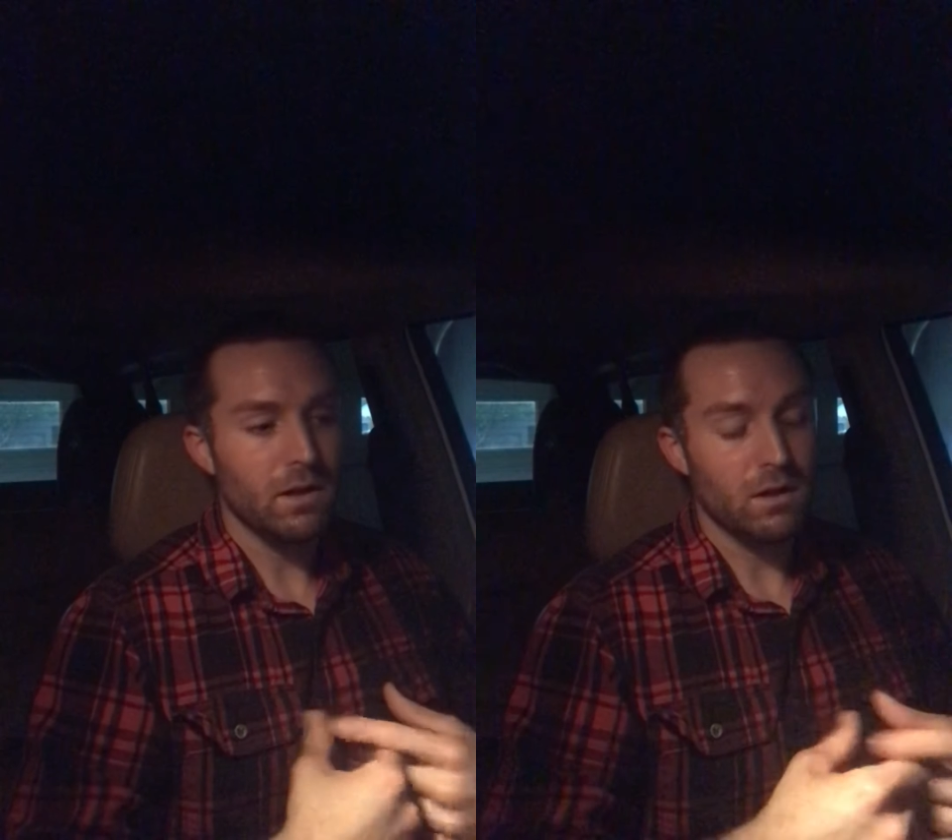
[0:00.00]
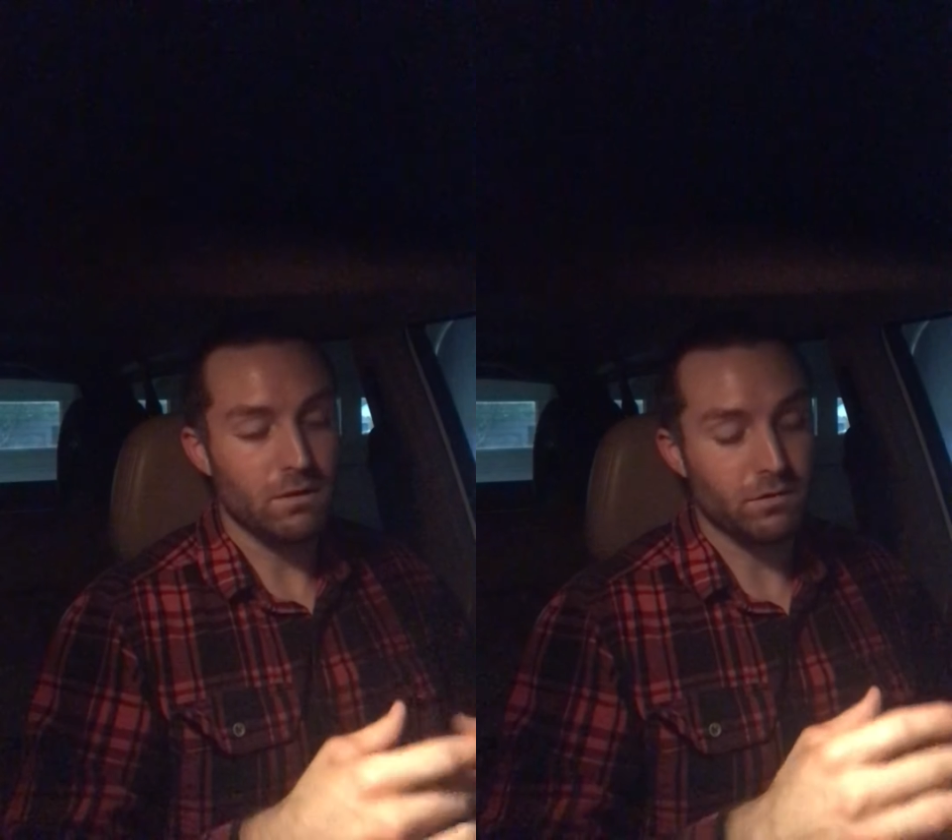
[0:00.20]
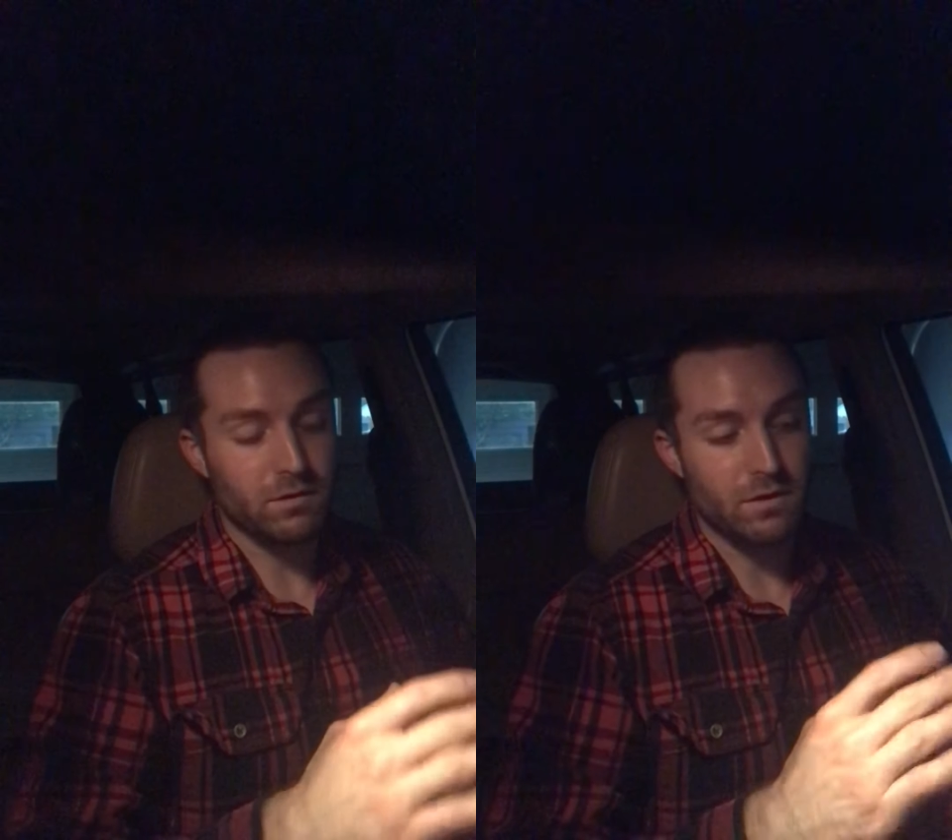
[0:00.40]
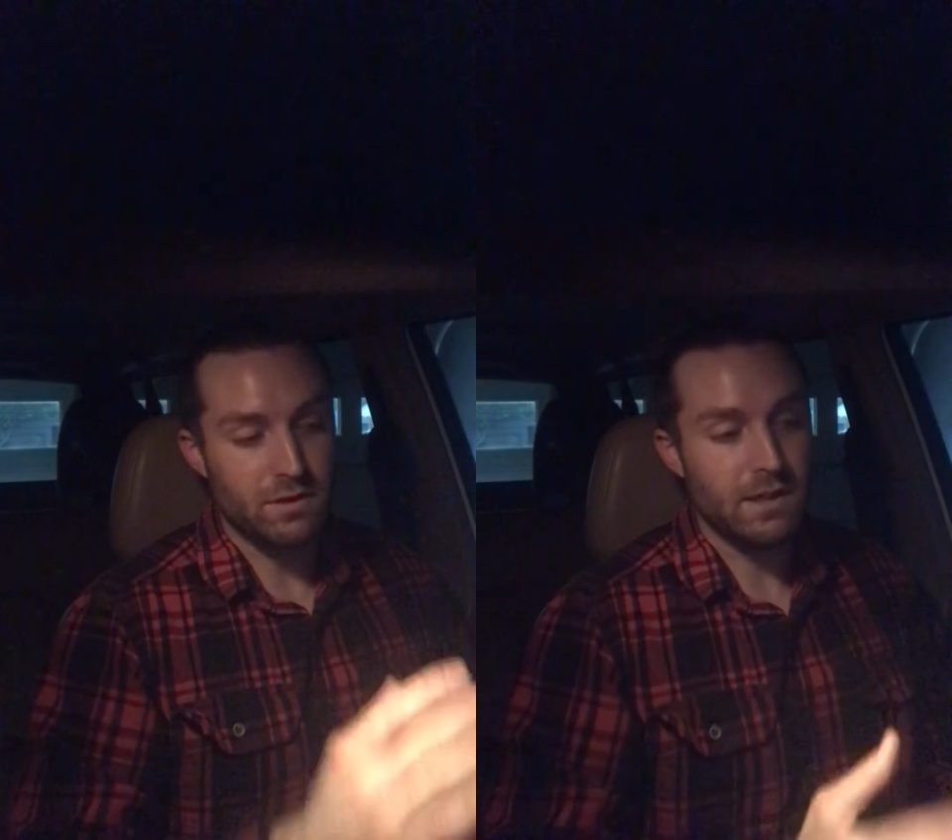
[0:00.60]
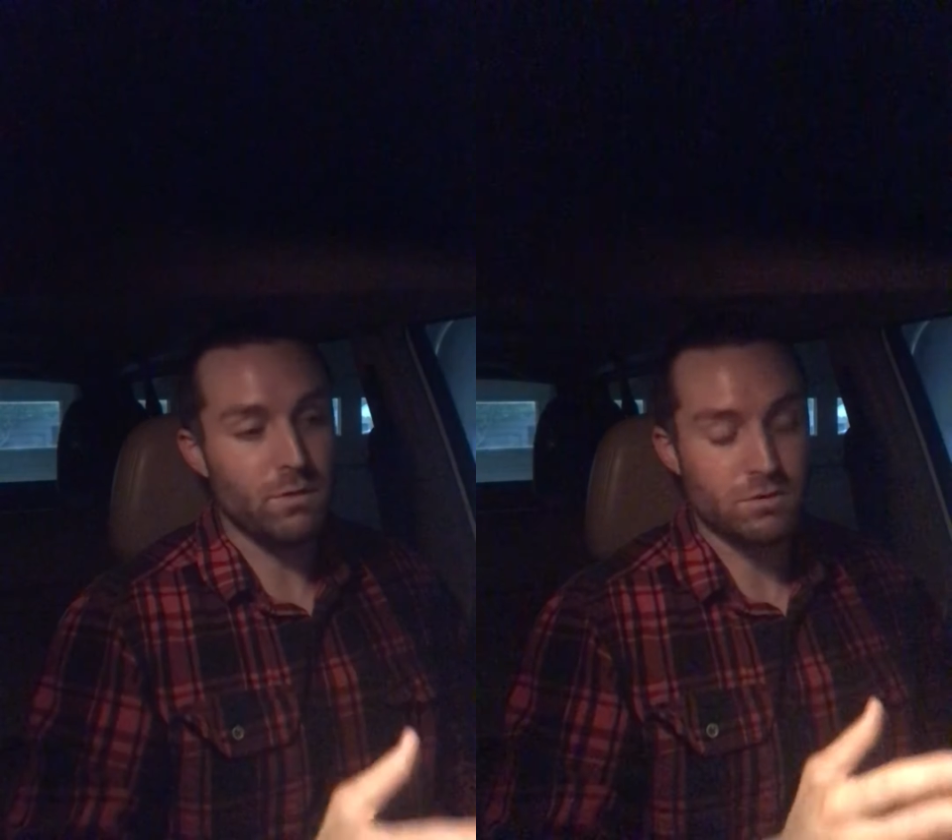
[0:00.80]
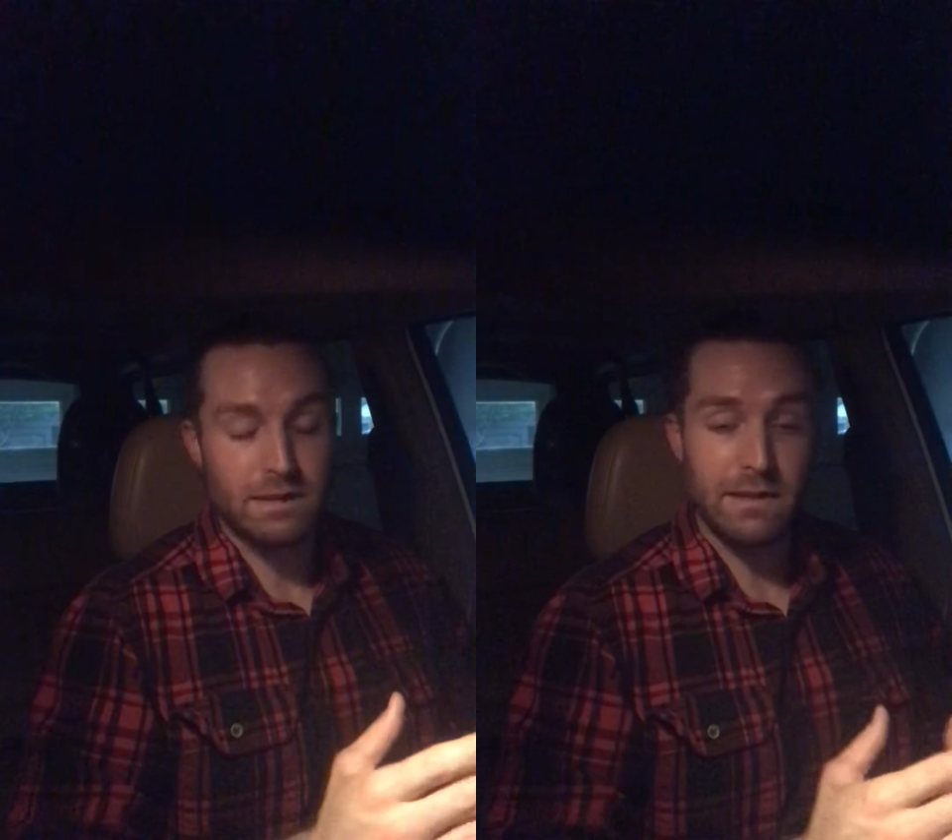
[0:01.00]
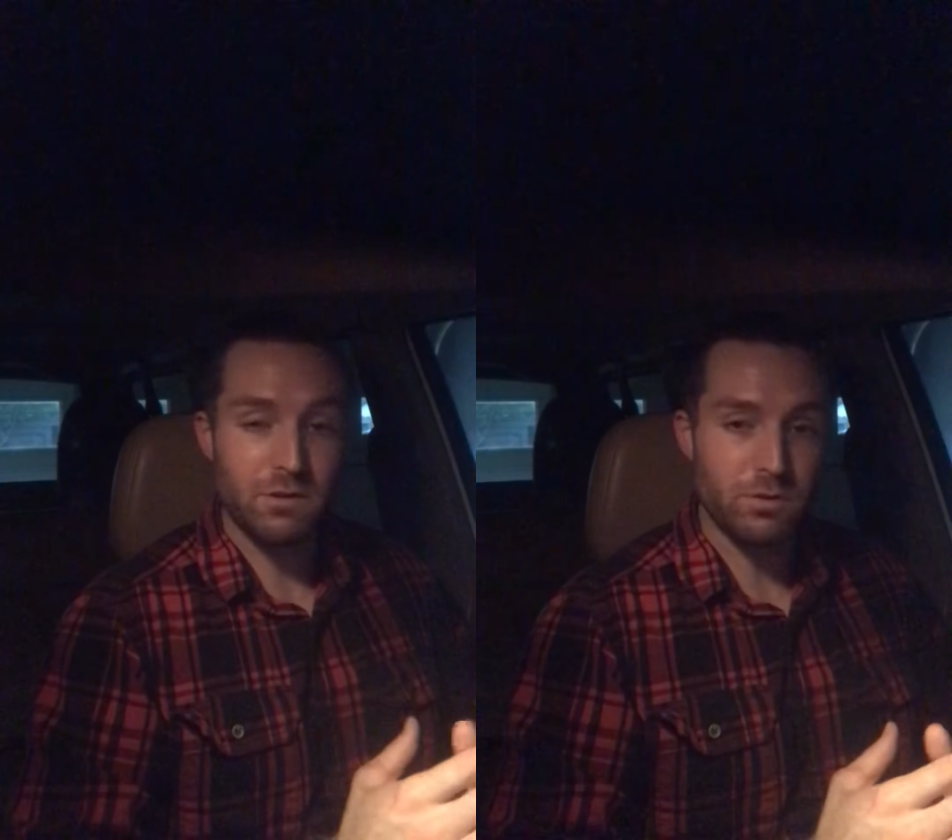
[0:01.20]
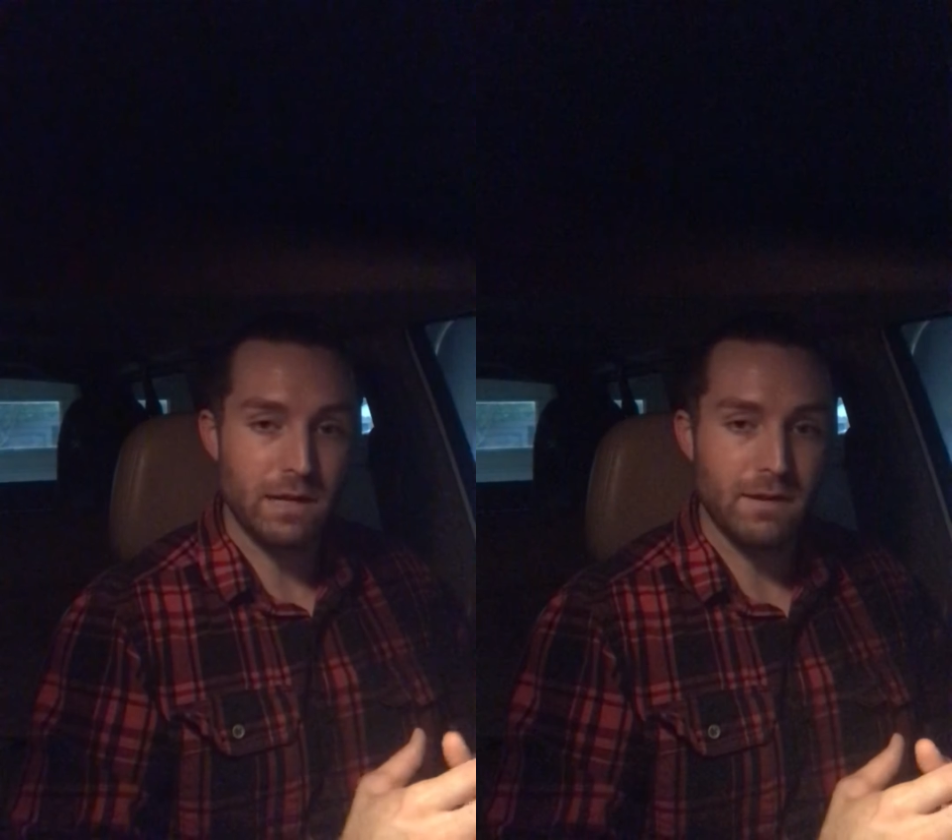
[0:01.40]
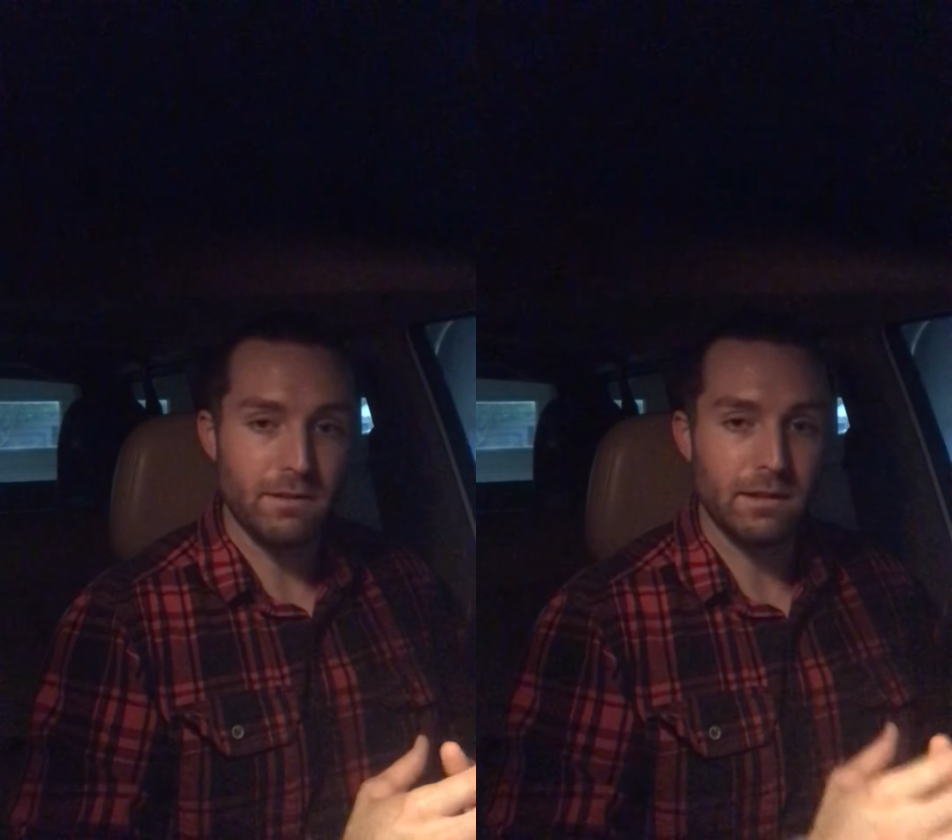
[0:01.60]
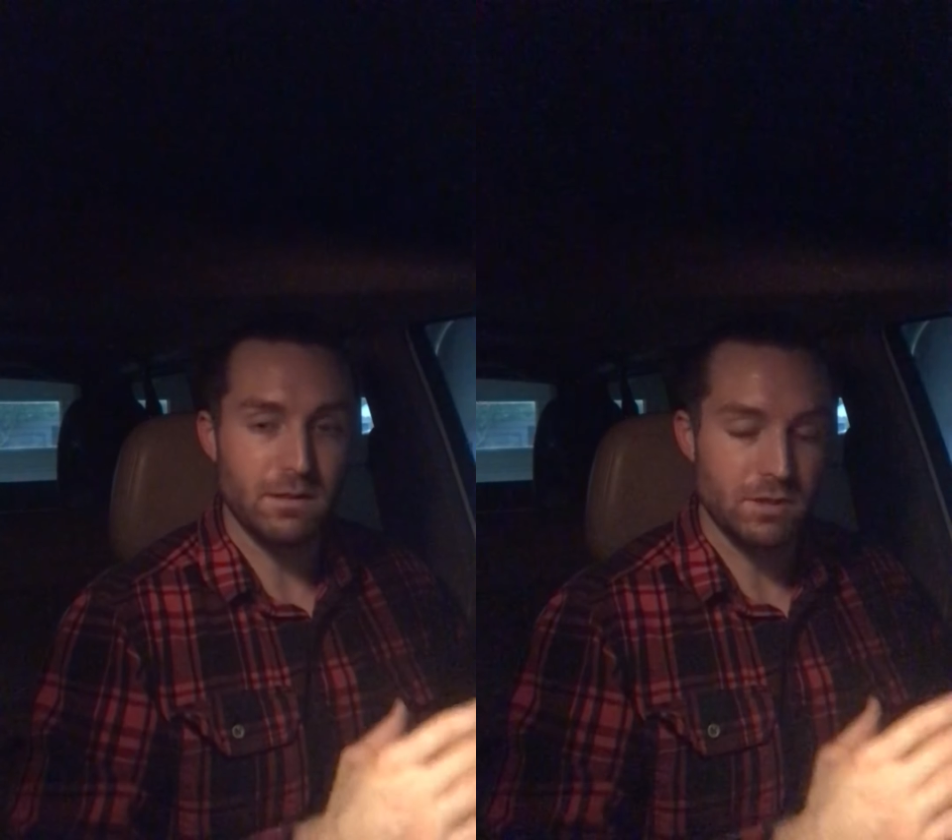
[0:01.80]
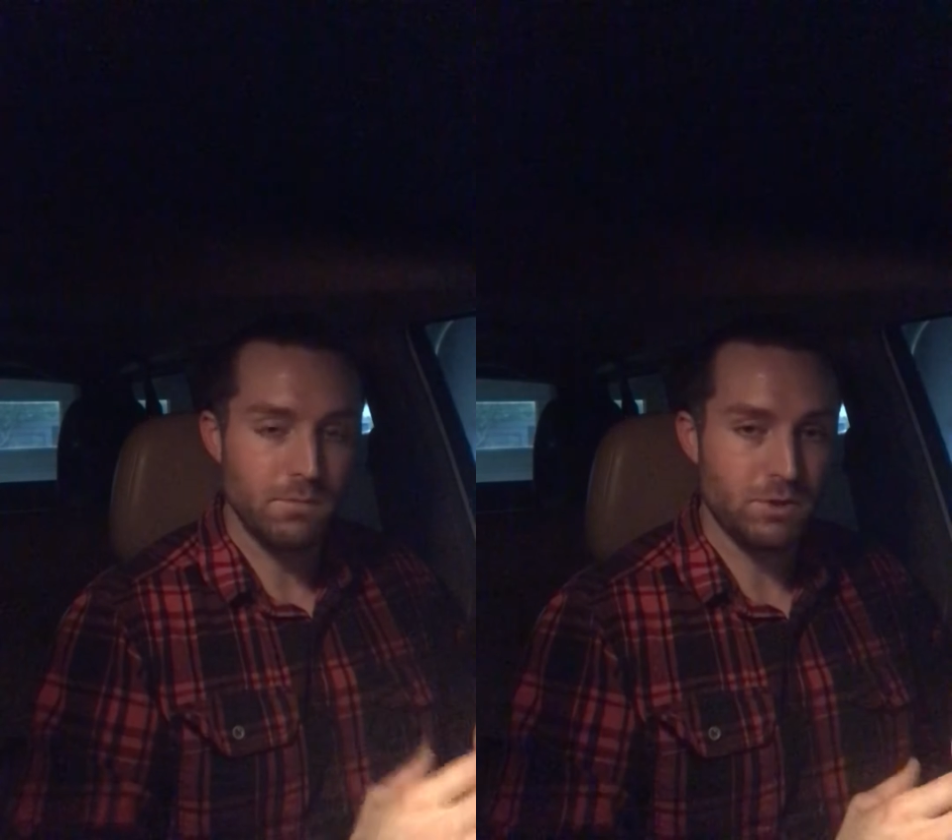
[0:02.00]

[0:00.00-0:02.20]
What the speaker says: of continuous daily driving a Jeep